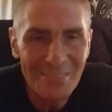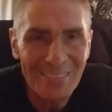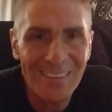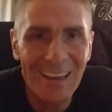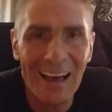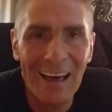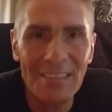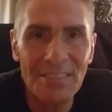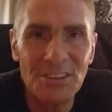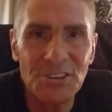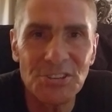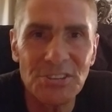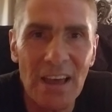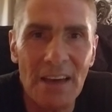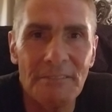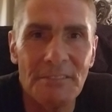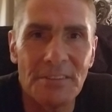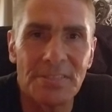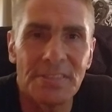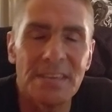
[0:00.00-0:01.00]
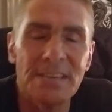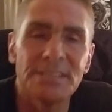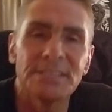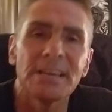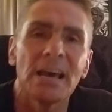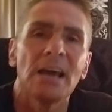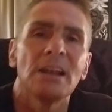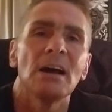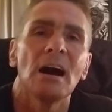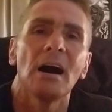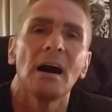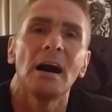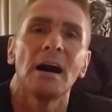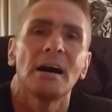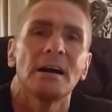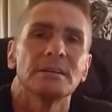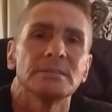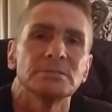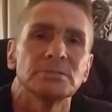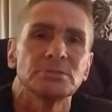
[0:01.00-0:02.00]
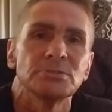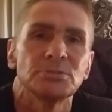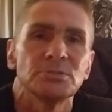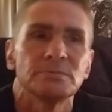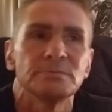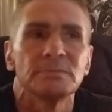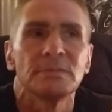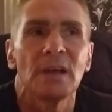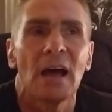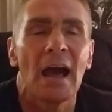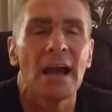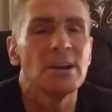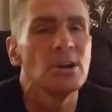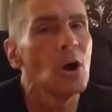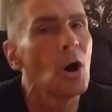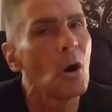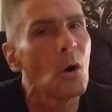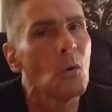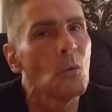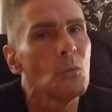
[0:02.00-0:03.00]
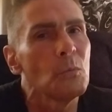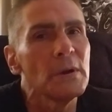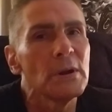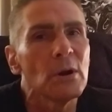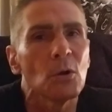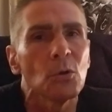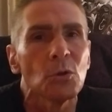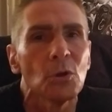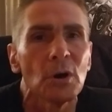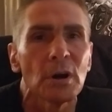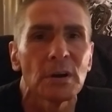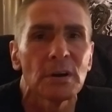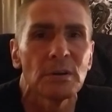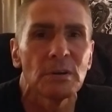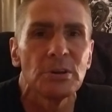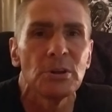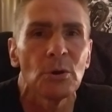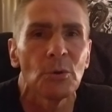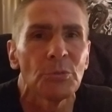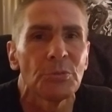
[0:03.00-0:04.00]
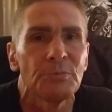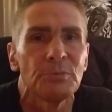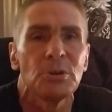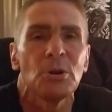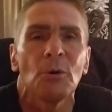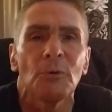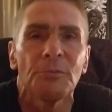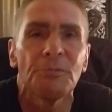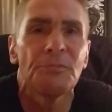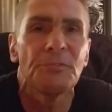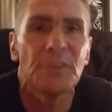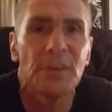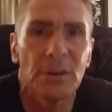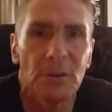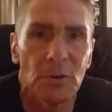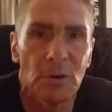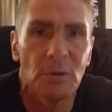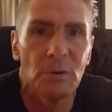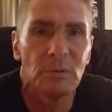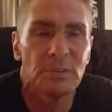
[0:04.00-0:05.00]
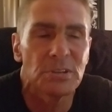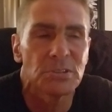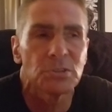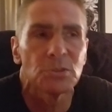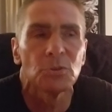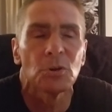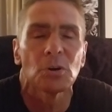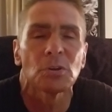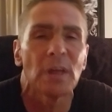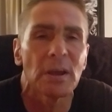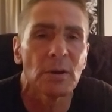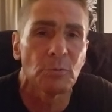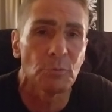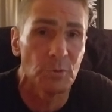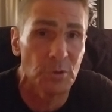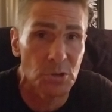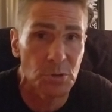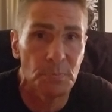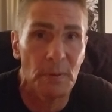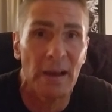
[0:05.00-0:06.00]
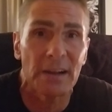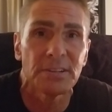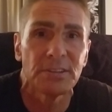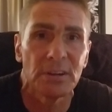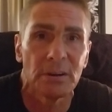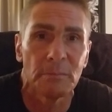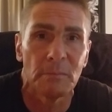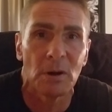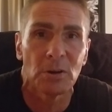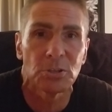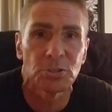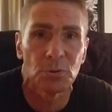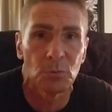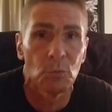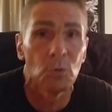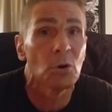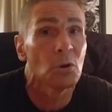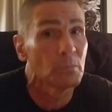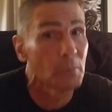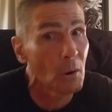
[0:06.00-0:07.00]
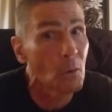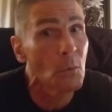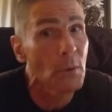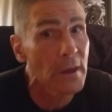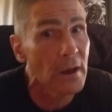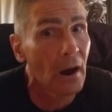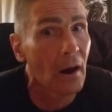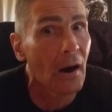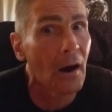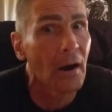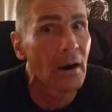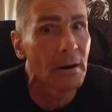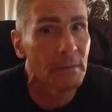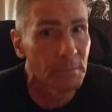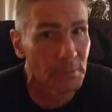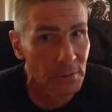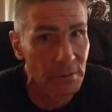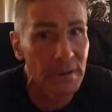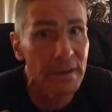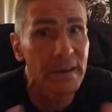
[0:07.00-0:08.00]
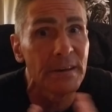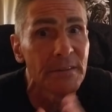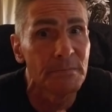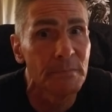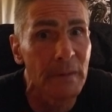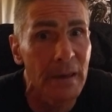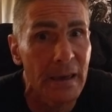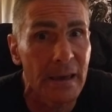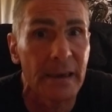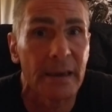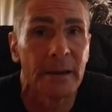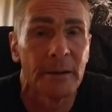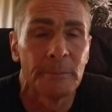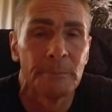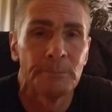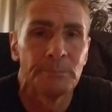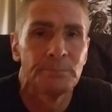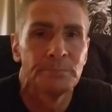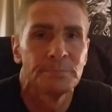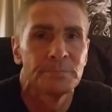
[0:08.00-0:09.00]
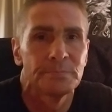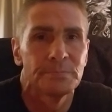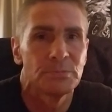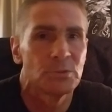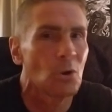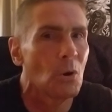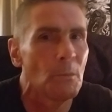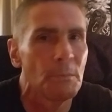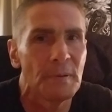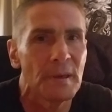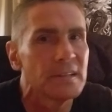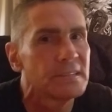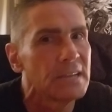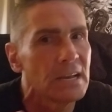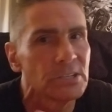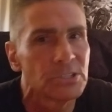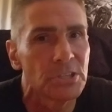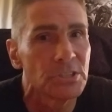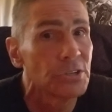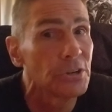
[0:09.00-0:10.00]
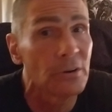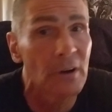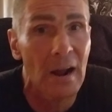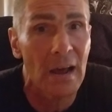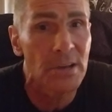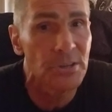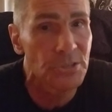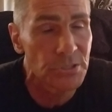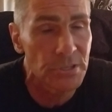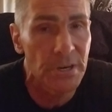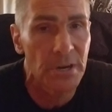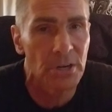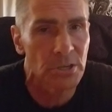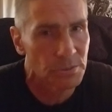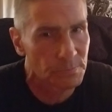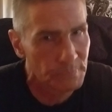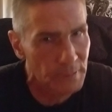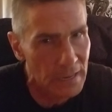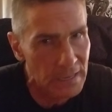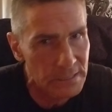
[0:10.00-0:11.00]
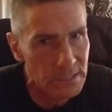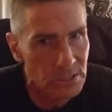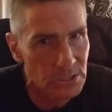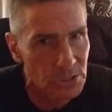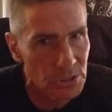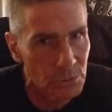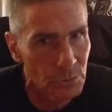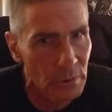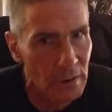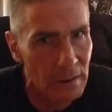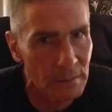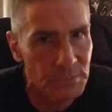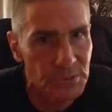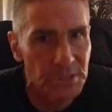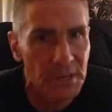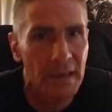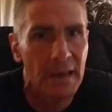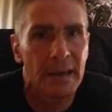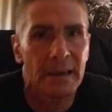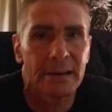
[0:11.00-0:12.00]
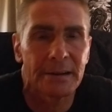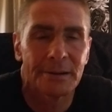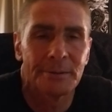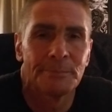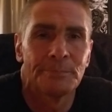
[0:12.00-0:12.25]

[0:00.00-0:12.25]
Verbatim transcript: On the 7th, he said, uh, I know we don't look, you don't, you don't feel, and it doesn't look like we're respected amongst the world, but we are. Believe me. Don't pay attention to your eyes and ears. Pay attention to what I'm saying.